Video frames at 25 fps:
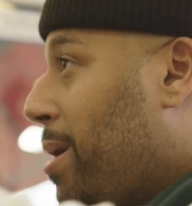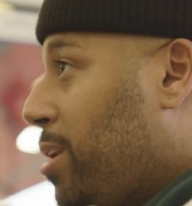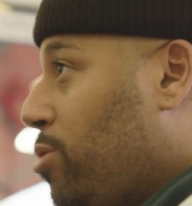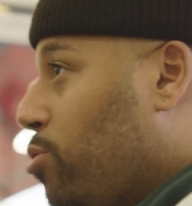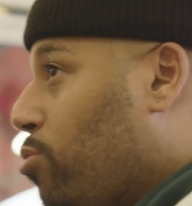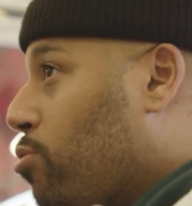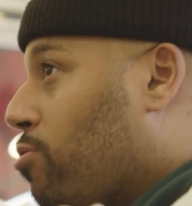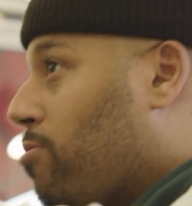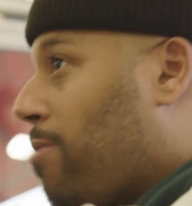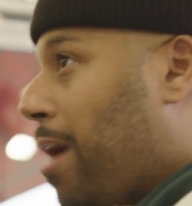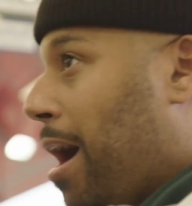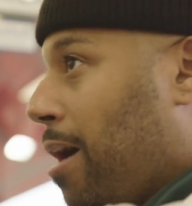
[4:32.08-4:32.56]
a
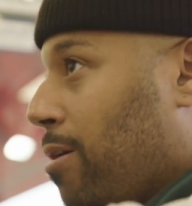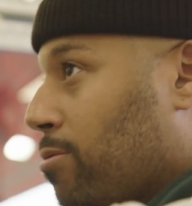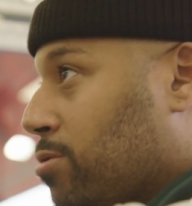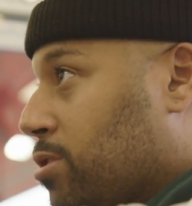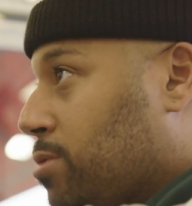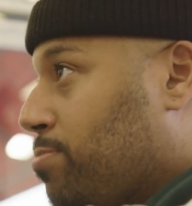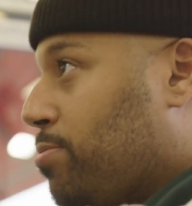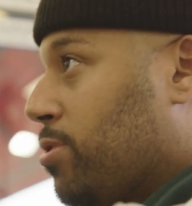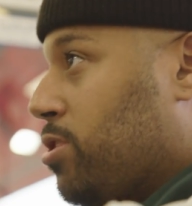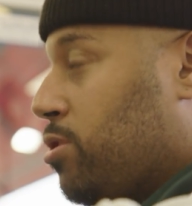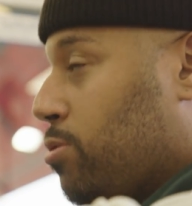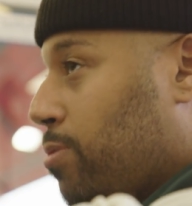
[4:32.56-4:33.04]
middle
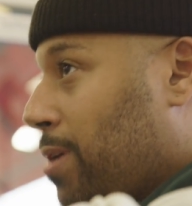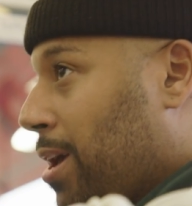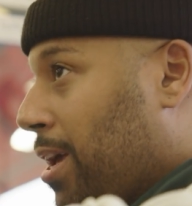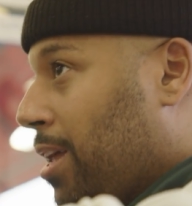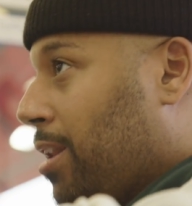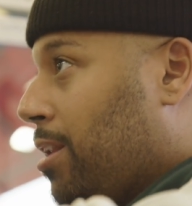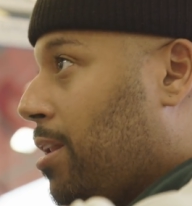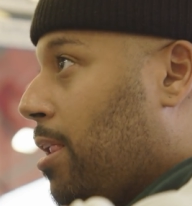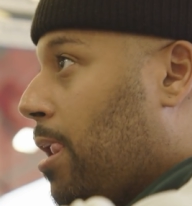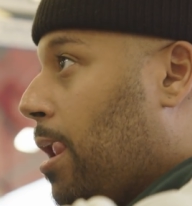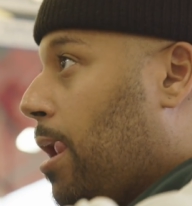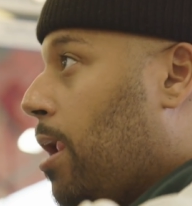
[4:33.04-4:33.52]
ground
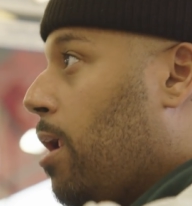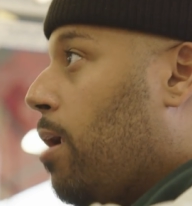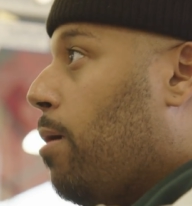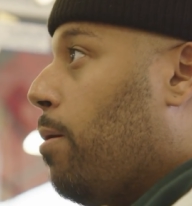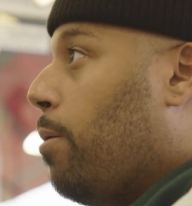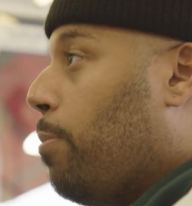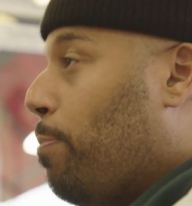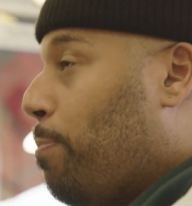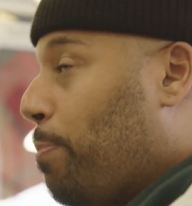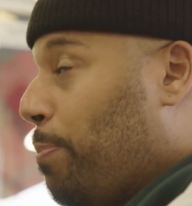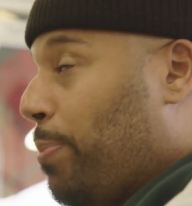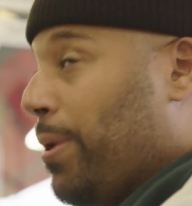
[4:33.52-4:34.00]
between
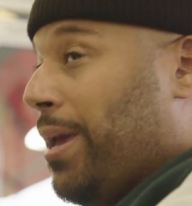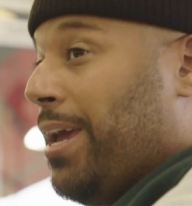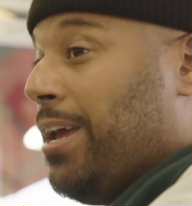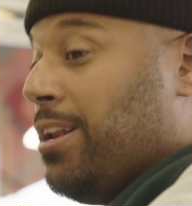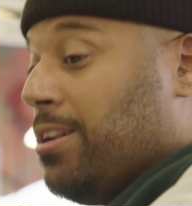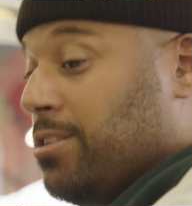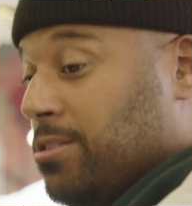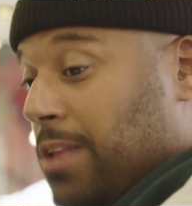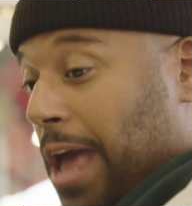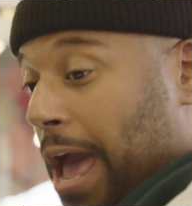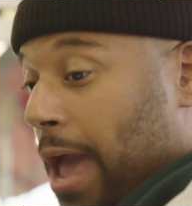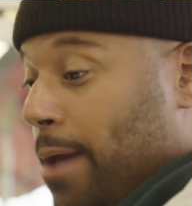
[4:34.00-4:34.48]

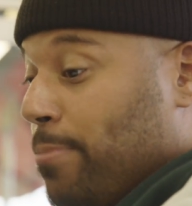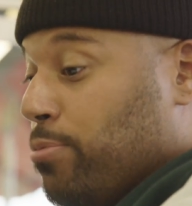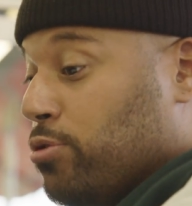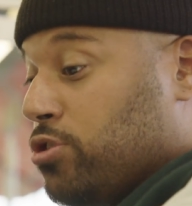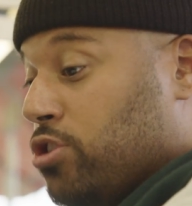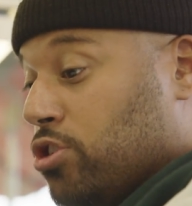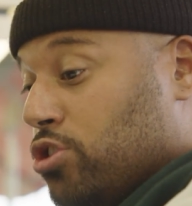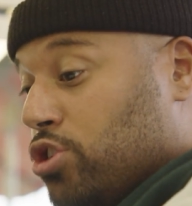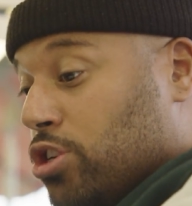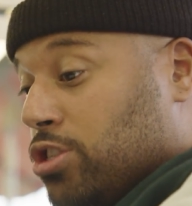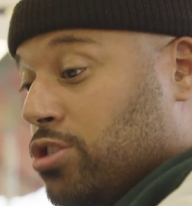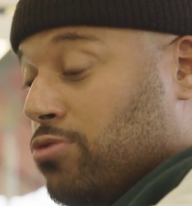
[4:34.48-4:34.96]
being
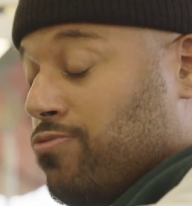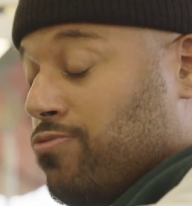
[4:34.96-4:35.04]
able to